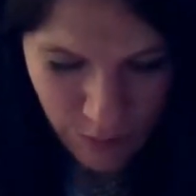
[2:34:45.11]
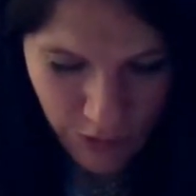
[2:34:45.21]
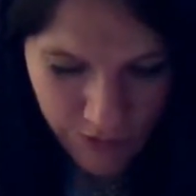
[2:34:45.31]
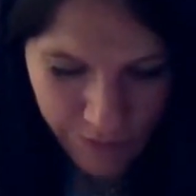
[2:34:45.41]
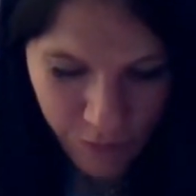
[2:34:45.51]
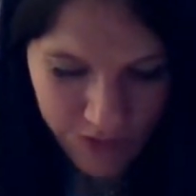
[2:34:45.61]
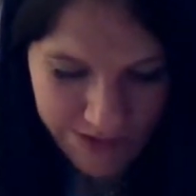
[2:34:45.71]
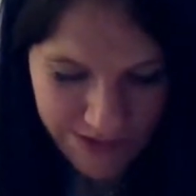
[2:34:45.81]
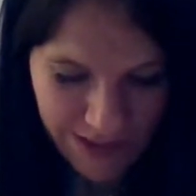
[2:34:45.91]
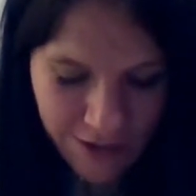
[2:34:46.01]
Well, of
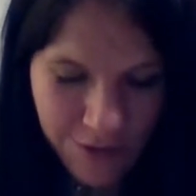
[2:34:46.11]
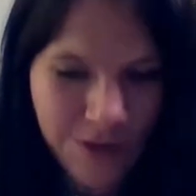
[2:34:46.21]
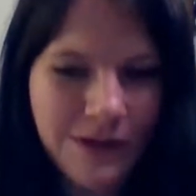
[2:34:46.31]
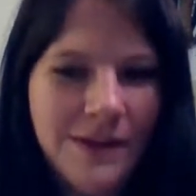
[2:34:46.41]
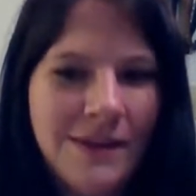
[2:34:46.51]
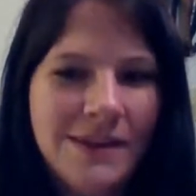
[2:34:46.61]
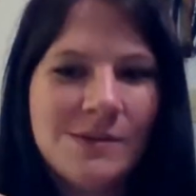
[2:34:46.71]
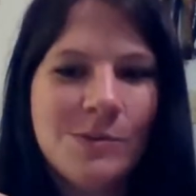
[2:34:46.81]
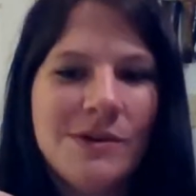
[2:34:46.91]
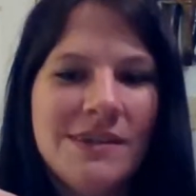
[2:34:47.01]
course, now
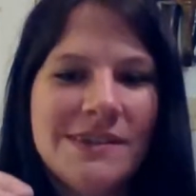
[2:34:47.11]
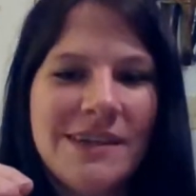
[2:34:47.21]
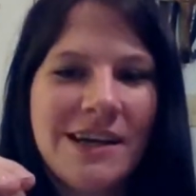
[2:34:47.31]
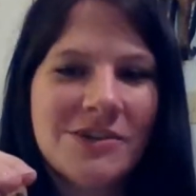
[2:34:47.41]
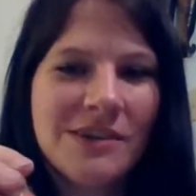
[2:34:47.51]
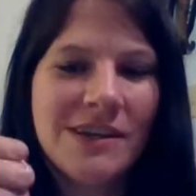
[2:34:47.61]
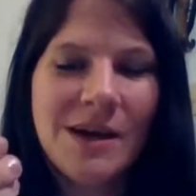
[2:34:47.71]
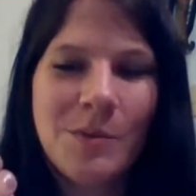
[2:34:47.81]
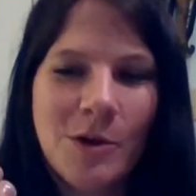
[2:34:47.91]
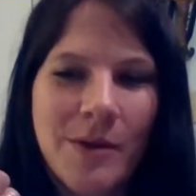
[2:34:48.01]
this one isn't actually a
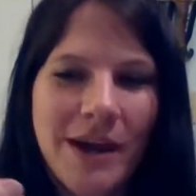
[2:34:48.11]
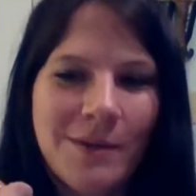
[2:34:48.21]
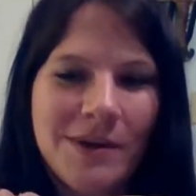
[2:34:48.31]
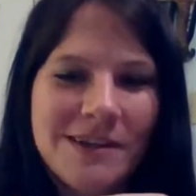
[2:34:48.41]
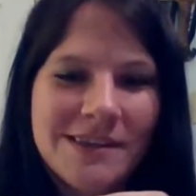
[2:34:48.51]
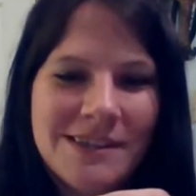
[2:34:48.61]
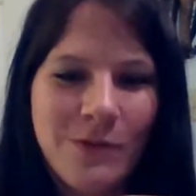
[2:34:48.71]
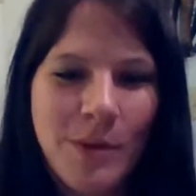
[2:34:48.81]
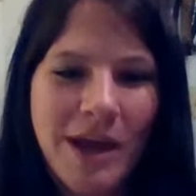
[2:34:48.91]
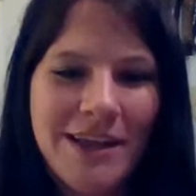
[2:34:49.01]
Napier back, but it does
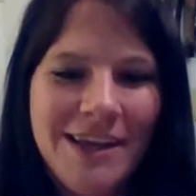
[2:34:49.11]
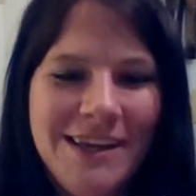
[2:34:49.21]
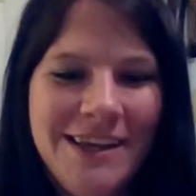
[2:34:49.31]
have a back.